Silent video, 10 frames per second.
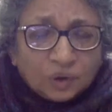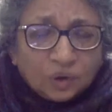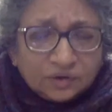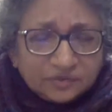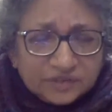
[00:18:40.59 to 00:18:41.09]

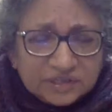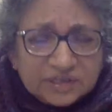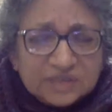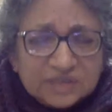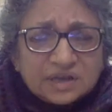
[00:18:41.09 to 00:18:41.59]
of
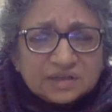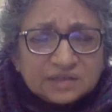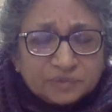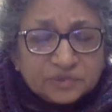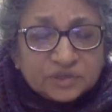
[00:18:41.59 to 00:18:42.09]
these are
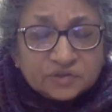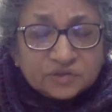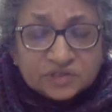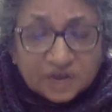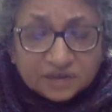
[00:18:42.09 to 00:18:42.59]
subjects of
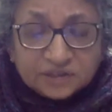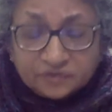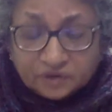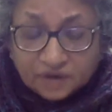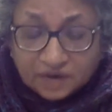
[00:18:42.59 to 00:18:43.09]
study
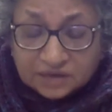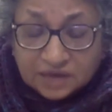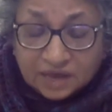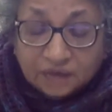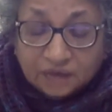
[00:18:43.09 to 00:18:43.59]
for us,
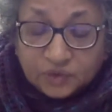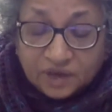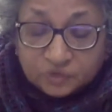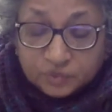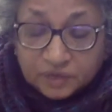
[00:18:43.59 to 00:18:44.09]
and we
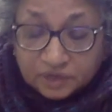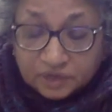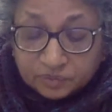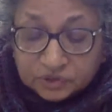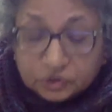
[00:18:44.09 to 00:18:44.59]
have to be
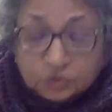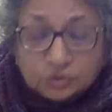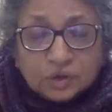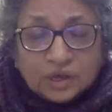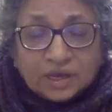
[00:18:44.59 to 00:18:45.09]
able to
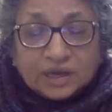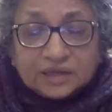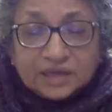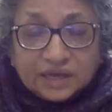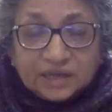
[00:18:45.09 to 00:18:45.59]

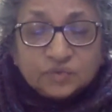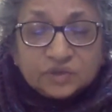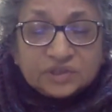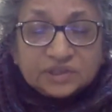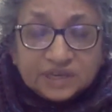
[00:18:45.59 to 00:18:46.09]
engage with
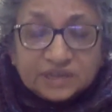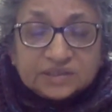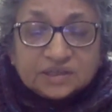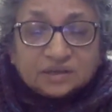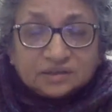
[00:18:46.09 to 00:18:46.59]
the
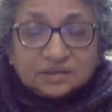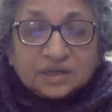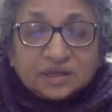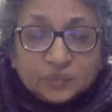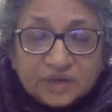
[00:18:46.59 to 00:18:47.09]
data that
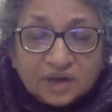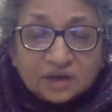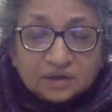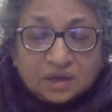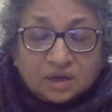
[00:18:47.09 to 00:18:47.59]
we are
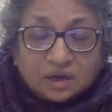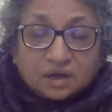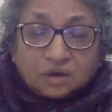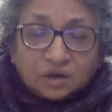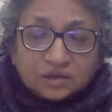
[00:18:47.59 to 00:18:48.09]

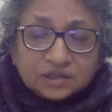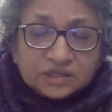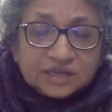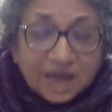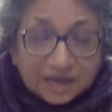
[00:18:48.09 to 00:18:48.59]

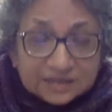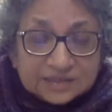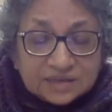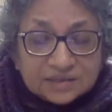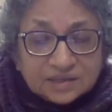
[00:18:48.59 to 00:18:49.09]
constantly
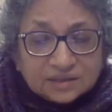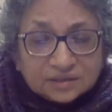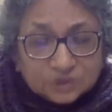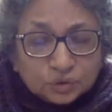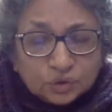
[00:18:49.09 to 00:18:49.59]

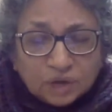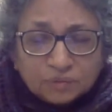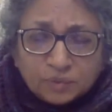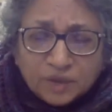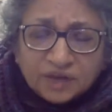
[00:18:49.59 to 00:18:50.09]
accessing through our
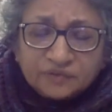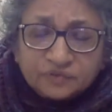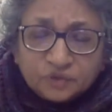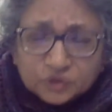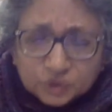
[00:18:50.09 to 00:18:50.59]
mobile
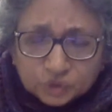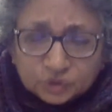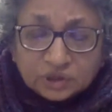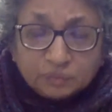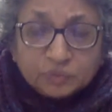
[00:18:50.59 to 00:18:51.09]
phones, through
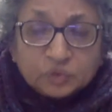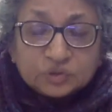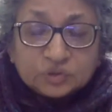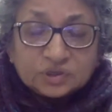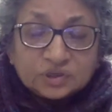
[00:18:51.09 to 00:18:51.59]
the
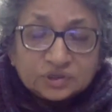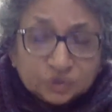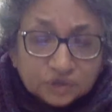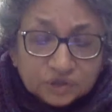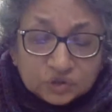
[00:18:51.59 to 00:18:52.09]
computer, through
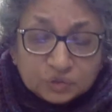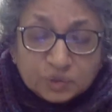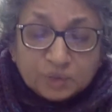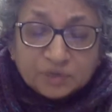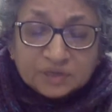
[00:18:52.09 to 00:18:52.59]
the
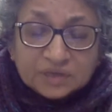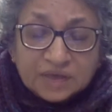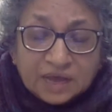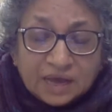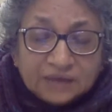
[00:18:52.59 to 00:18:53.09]
newspapers,
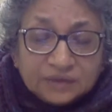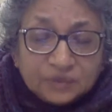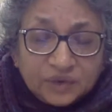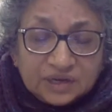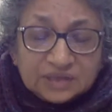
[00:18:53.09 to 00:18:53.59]
and the
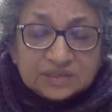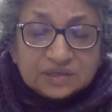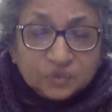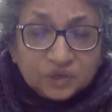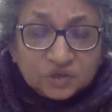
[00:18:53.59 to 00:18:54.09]
ways
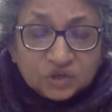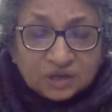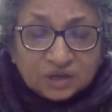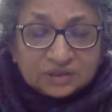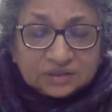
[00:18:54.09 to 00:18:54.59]
in which
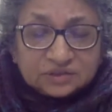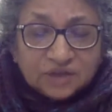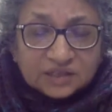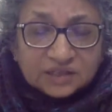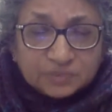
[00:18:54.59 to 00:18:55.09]
the
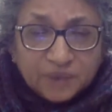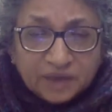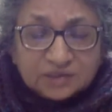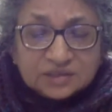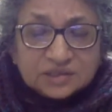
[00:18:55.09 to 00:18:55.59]

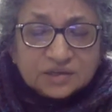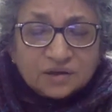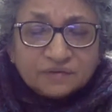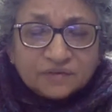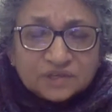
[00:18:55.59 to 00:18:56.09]
transparency
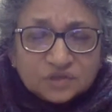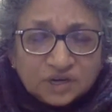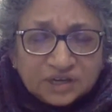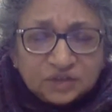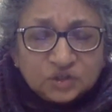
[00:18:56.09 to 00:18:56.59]
of this
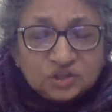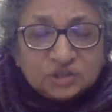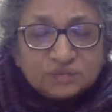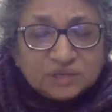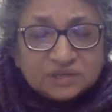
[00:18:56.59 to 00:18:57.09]

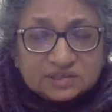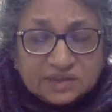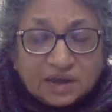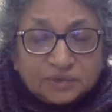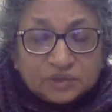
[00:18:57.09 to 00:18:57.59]
relationship that is
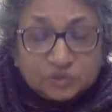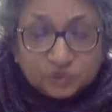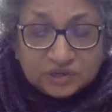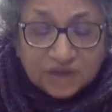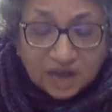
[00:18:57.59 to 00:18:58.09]
established
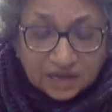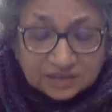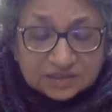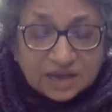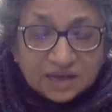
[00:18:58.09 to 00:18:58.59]
between
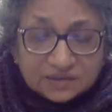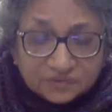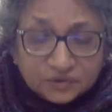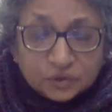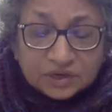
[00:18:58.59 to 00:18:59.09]
us as
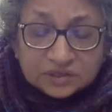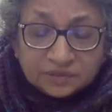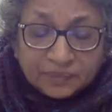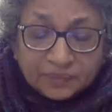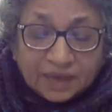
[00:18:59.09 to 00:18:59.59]
viewers
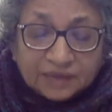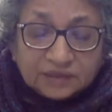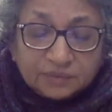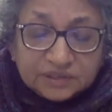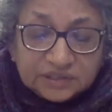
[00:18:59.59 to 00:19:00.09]
and the
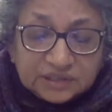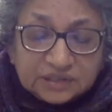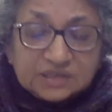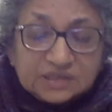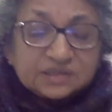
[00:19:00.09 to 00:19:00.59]

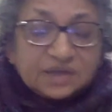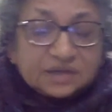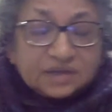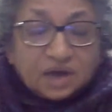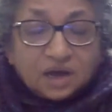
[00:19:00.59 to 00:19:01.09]
materials that
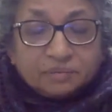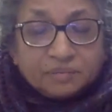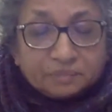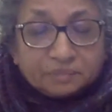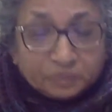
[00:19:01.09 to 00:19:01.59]
are
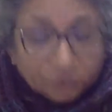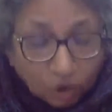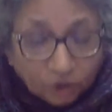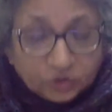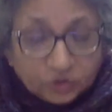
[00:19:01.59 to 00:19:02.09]

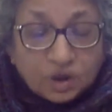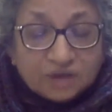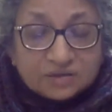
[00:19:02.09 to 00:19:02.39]
brought to us